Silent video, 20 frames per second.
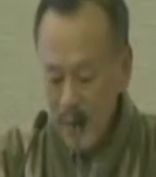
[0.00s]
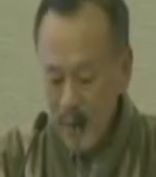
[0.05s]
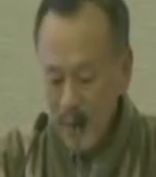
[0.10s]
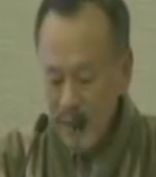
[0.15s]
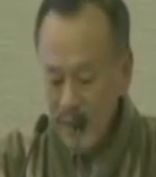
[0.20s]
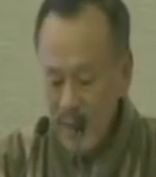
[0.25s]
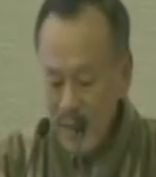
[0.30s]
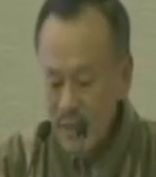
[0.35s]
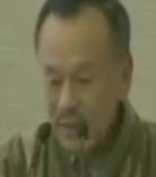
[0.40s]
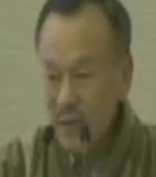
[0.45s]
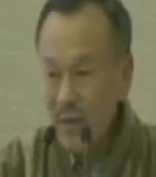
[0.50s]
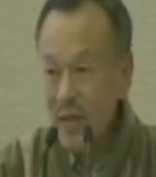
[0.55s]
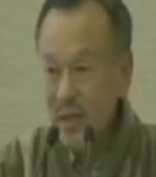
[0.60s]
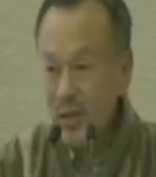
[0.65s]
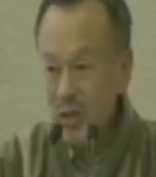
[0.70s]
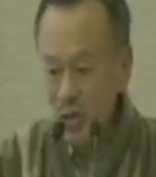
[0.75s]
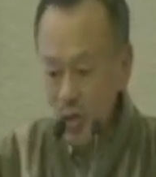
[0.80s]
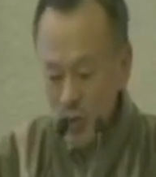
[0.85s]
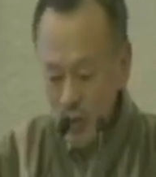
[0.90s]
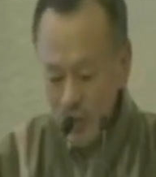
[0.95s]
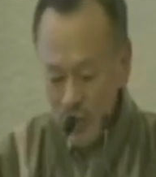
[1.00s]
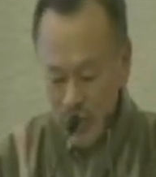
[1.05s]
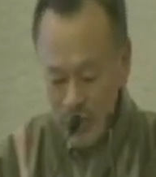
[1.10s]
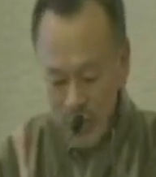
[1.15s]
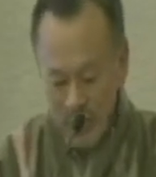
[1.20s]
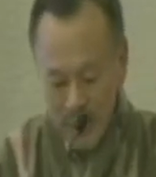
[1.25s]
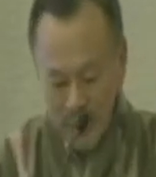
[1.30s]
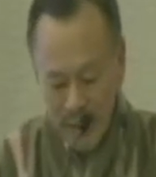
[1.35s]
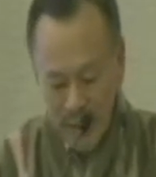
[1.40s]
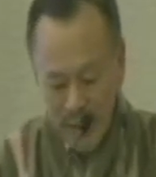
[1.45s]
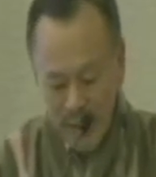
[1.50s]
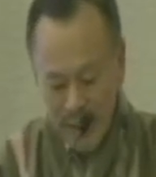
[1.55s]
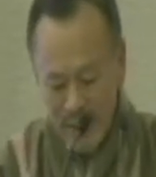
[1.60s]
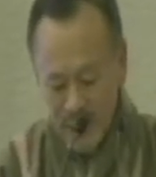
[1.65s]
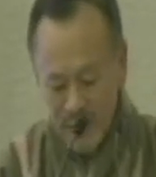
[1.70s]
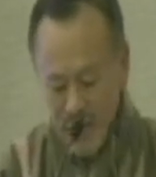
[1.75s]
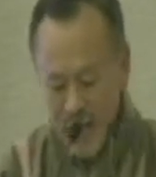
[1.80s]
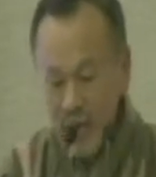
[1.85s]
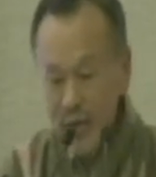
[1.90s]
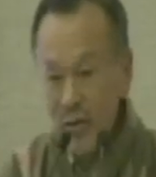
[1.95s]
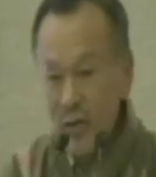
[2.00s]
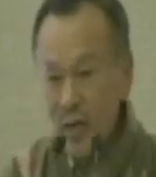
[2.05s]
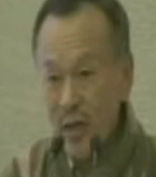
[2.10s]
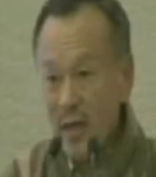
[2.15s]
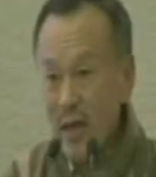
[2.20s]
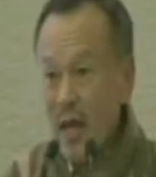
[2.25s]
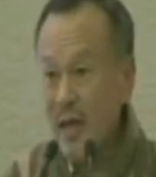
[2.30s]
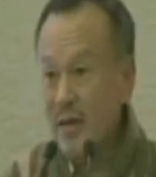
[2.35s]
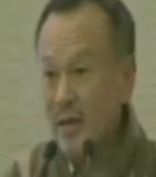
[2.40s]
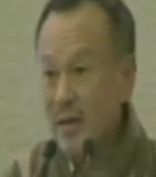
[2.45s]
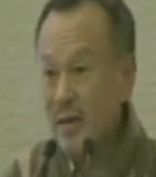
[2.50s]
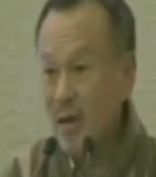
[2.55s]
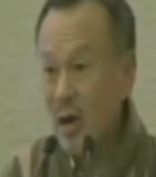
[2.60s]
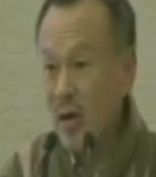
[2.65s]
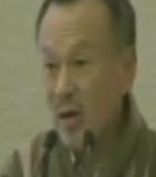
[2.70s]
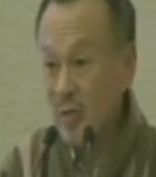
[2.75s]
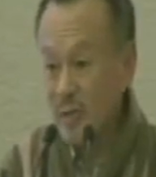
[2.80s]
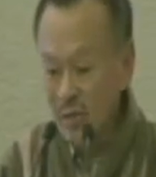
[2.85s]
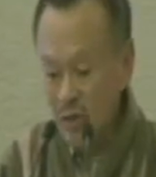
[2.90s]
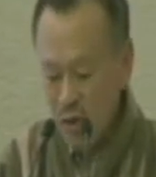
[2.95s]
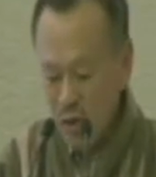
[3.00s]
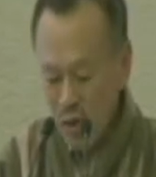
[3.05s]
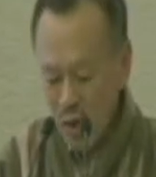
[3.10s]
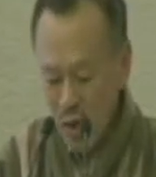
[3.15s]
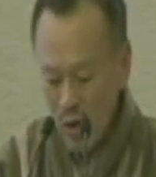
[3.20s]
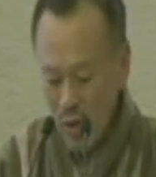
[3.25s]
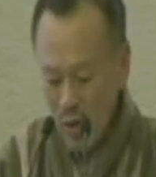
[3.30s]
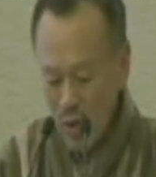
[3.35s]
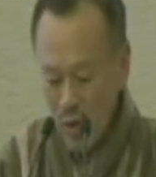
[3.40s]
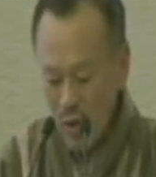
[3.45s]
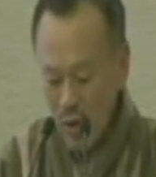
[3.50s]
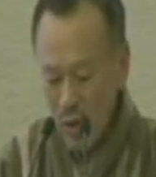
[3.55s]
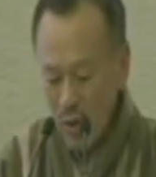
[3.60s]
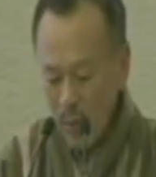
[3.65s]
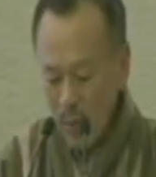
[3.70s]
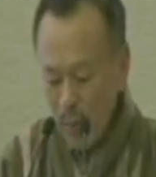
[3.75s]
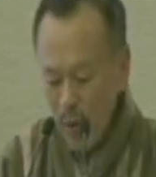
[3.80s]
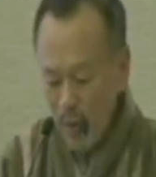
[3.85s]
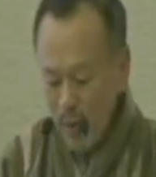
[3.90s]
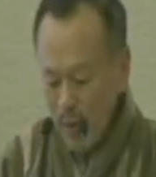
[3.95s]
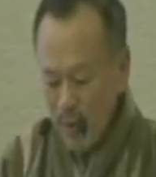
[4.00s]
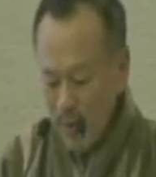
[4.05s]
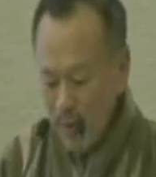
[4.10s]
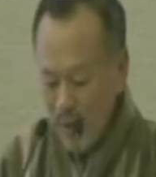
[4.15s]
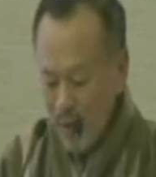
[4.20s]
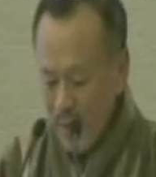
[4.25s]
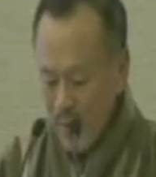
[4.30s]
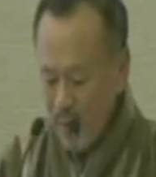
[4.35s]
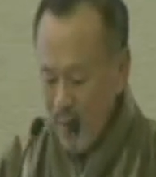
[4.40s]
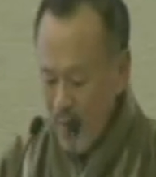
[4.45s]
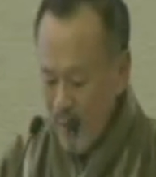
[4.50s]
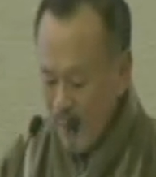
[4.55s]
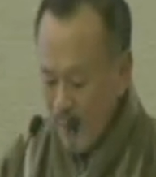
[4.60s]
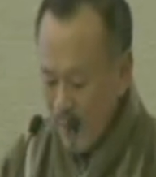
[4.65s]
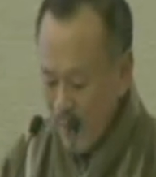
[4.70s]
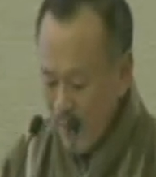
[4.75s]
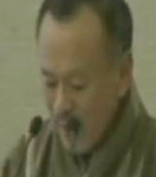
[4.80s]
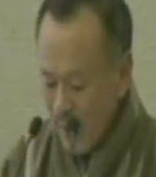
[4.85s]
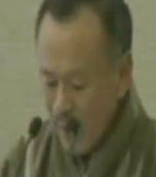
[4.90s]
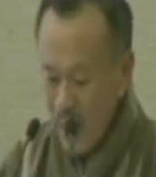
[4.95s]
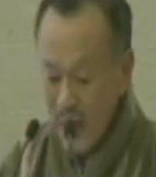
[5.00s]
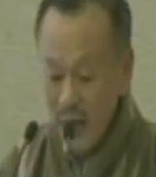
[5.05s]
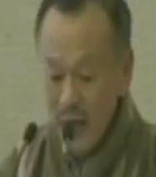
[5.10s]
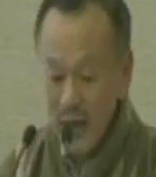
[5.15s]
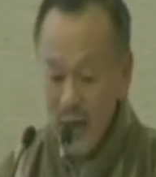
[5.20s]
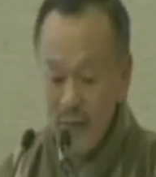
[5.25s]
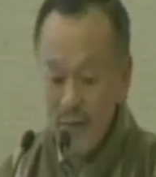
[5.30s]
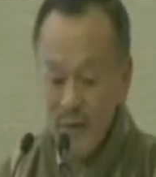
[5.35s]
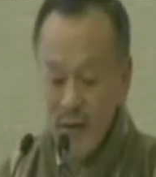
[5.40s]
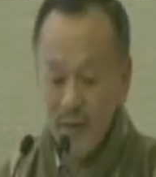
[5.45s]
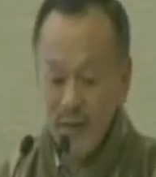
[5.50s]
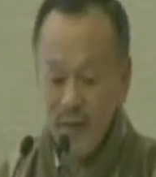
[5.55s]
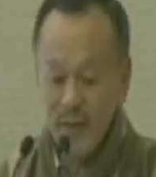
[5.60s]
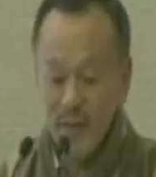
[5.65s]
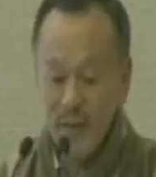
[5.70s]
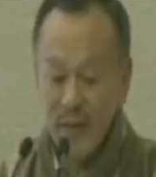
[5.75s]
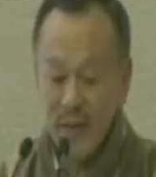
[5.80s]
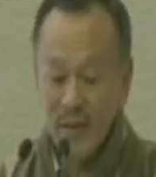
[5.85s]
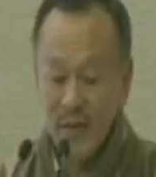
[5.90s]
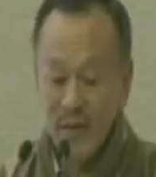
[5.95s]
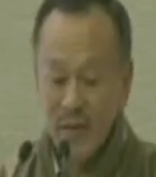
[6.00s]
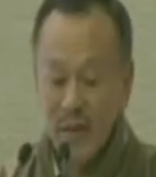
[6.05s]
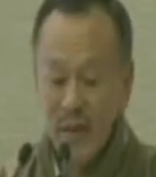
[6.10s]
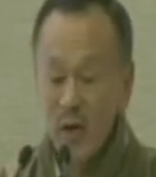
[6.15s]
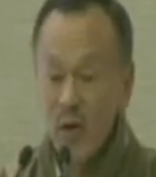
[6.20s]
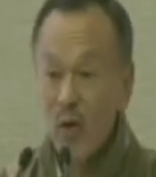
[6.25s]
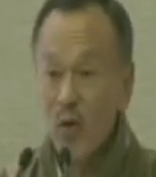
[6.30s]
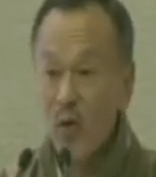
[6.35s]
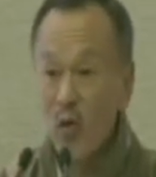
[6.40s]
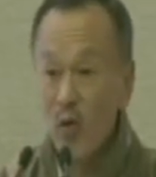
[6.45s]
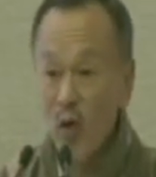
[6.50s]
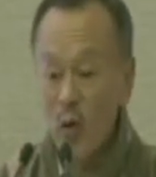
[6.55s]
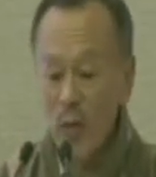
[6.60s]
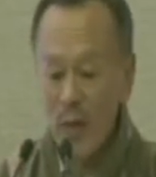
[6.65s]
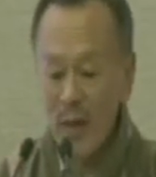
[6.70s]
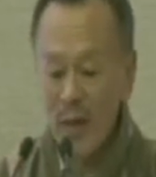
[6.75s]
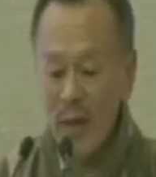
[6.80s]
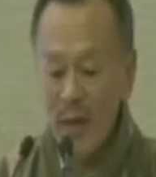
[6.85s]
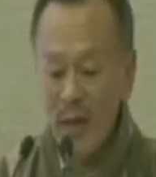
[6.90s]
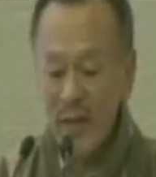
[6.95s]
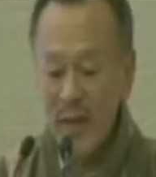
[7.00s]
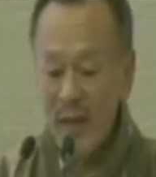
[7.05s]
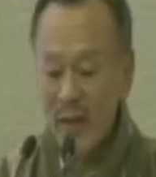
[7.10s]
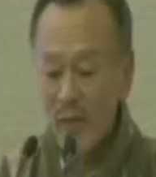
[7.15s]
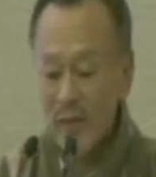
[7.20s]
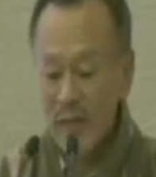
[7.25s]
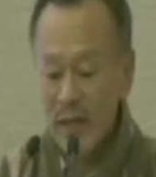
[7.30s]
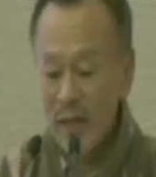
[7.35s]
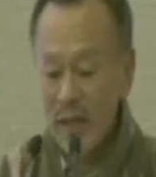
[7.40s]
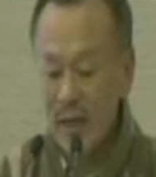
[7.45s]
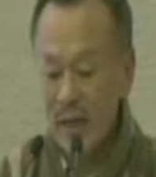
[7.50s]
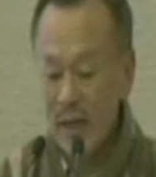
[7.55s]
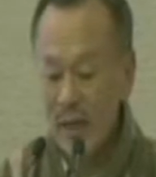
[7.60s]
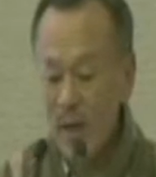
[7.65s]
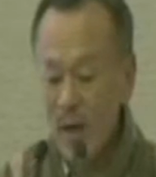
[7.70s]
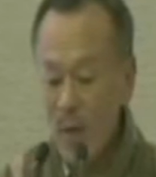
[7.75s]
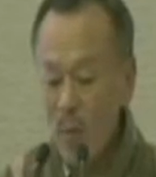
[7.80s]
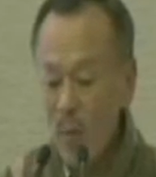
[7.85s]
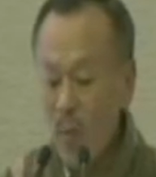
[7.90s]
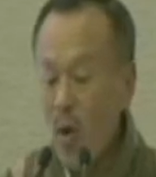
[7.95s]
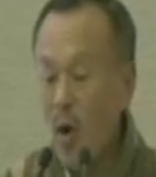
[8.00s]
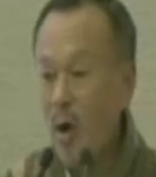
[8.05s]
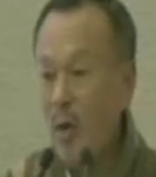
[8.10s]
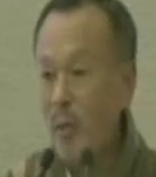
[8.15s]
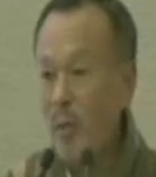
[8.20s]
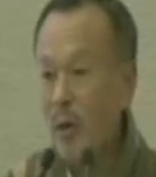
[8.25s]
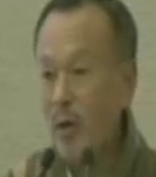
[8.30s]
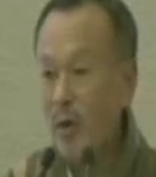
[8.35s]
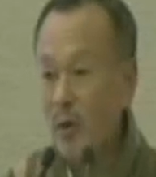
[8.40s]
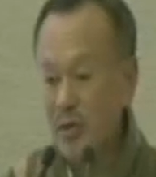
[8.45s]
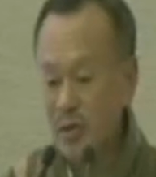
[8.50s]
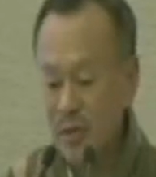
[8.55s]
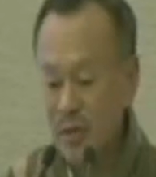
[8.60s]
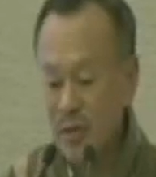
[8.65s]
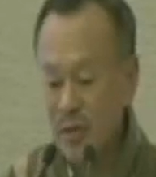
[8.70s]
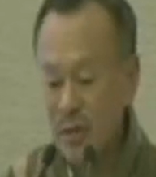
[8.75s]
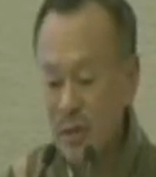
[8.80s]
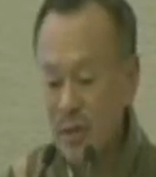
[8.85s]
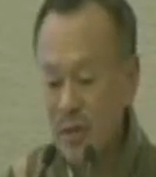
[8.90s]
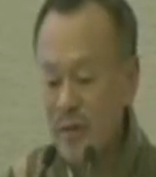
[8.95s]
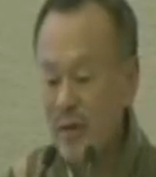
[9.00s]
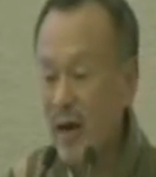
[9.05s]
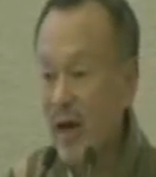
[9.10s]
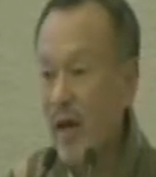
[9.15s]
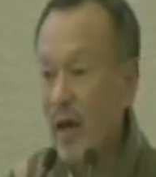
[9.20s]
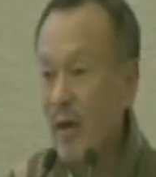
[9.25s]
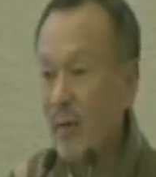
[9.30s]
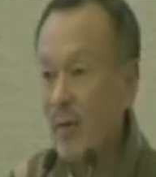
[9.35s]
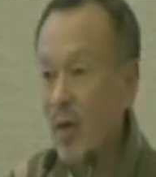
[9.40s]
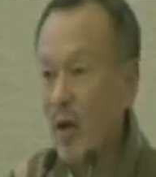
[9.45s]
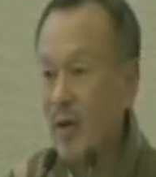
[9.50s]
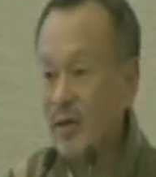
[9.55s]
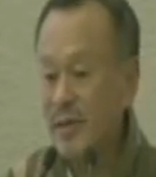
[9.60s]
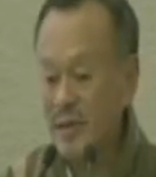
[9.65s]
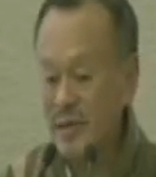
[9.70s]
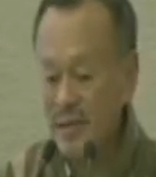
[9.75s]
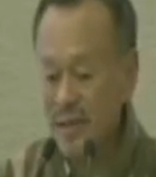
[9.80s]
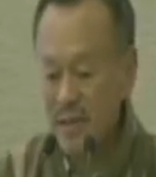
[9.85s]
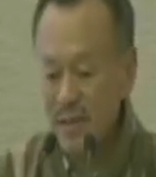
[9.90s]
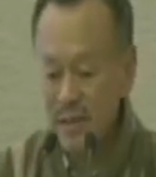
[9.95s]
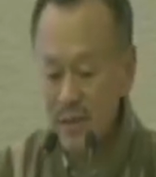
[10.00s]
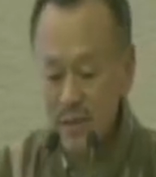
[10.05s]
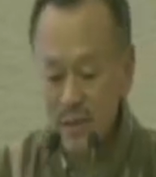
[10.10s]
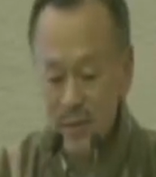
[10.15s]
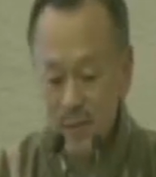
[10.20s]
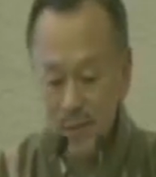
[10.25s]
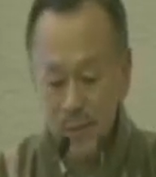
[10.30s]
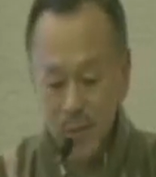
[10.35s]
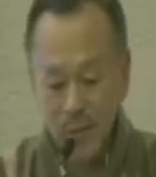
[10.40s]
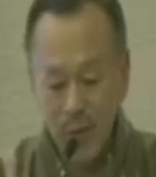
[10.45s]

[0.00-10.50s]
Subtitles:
It has been assumed that as economies grow, people become happier, even if it means growing inequity, more pollution, crime, or disease.